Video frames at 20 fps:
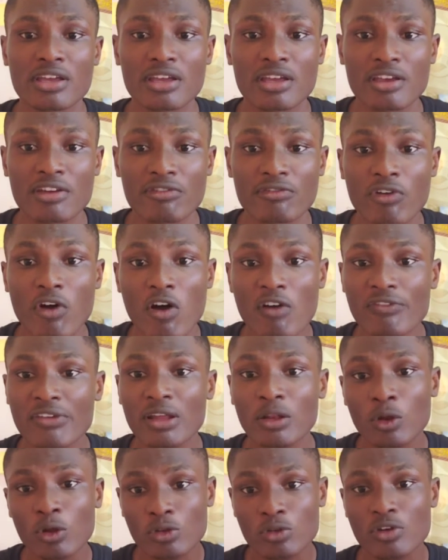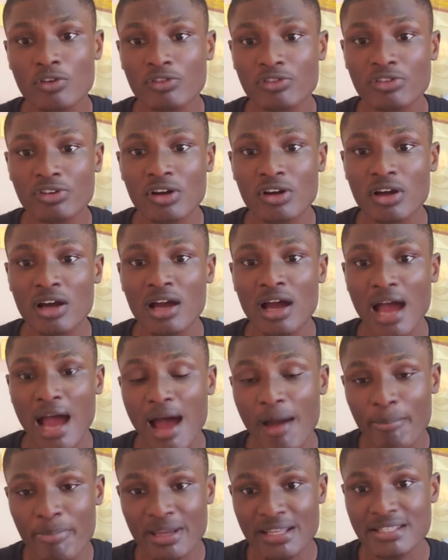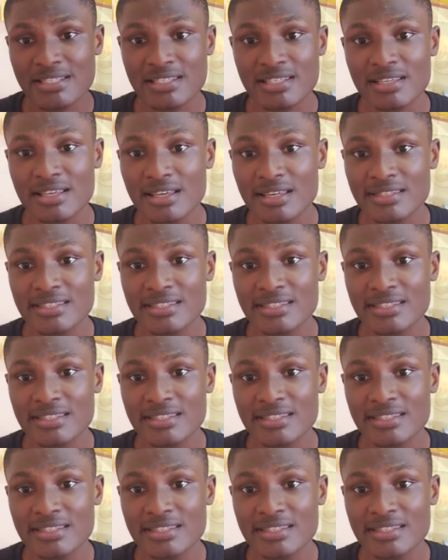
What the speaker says: involve a lot of habits,